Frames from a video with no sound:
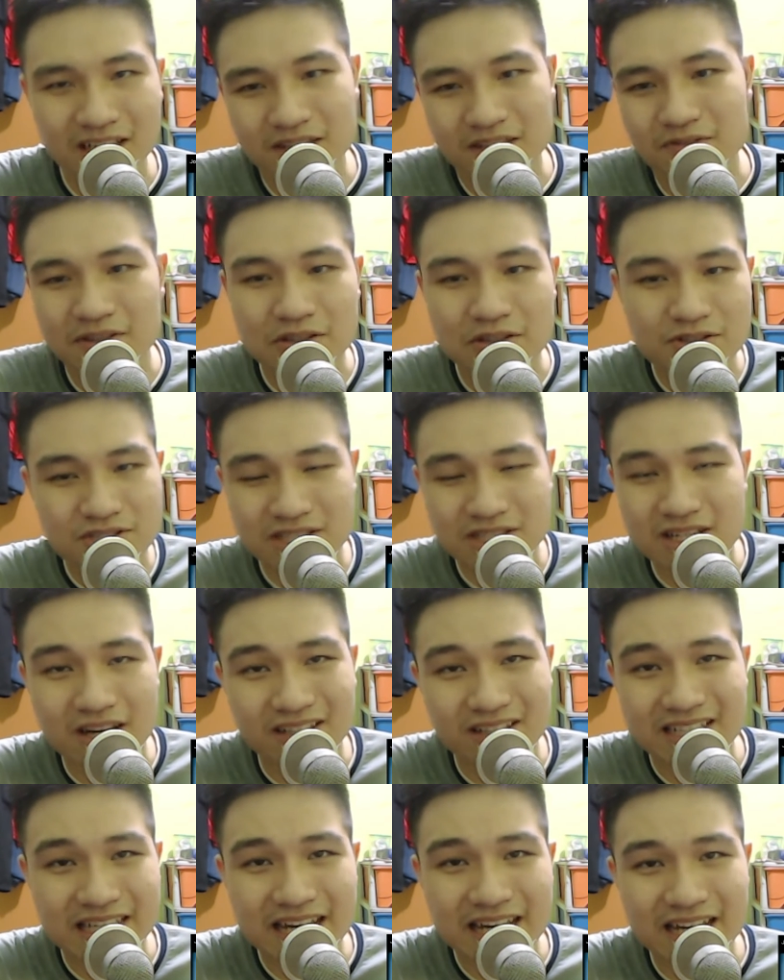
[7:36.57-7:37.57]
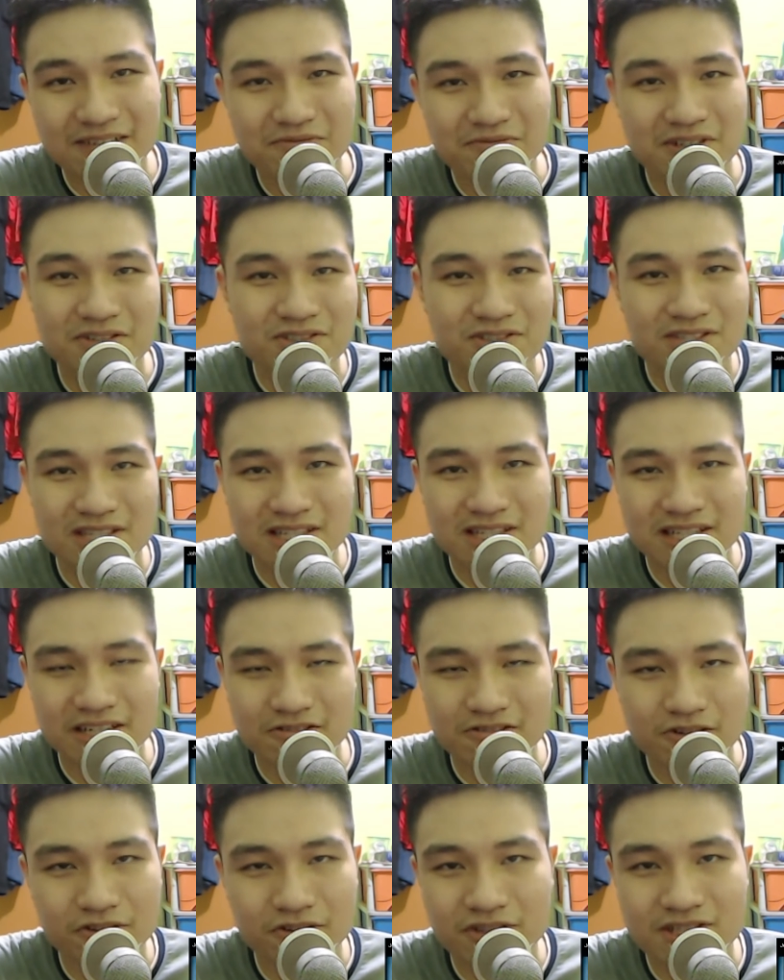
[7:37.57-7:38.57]
We do see Donnie Yen, we do see
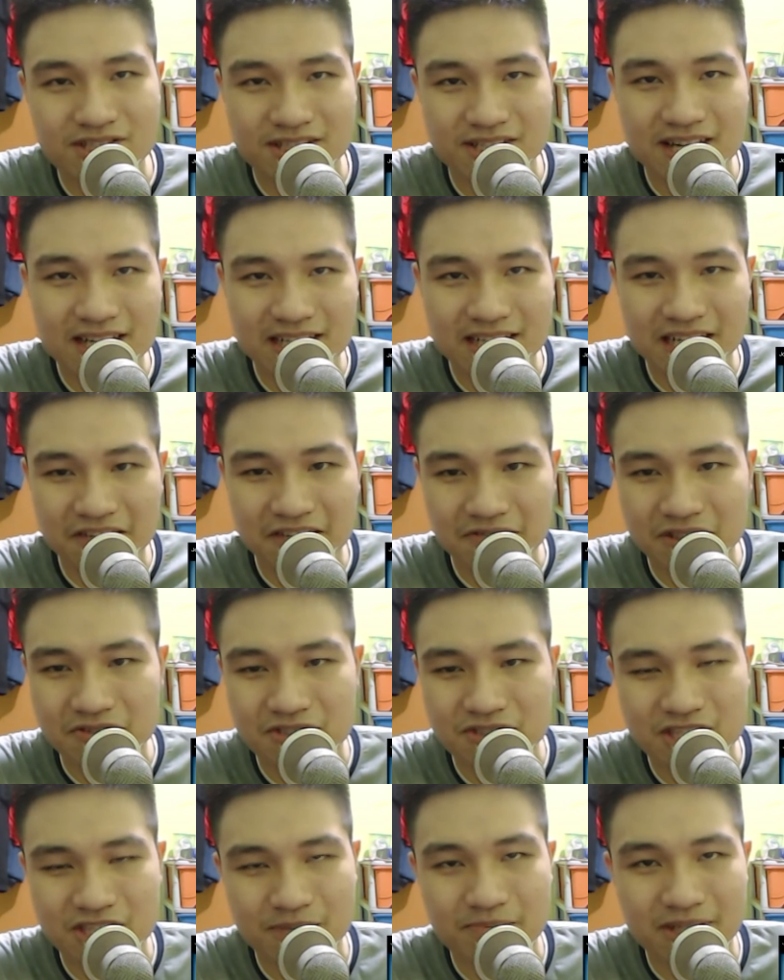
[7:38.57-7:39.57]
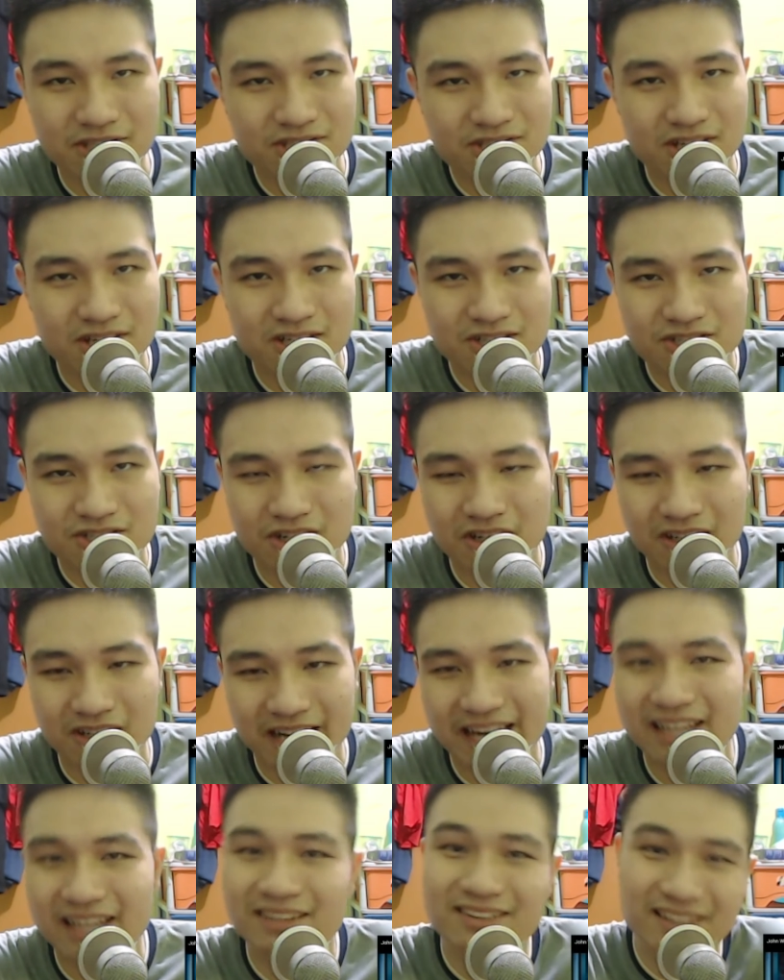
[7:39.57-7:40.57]
Hiroki Sanada, we do see Bill Skarsgård
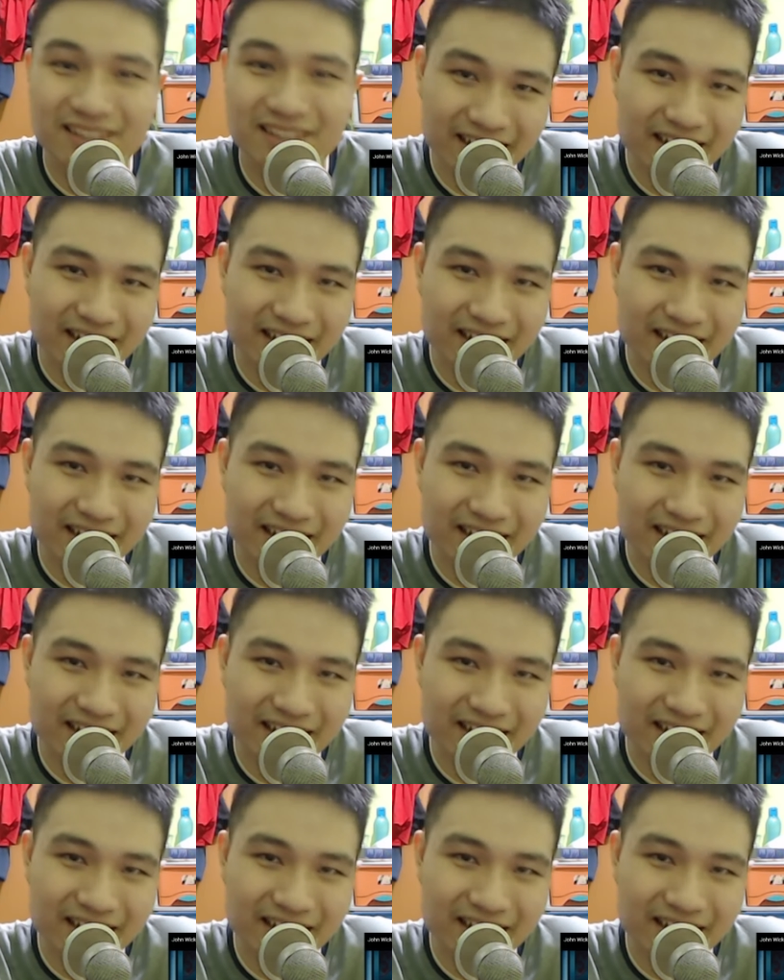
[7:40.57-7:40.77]
and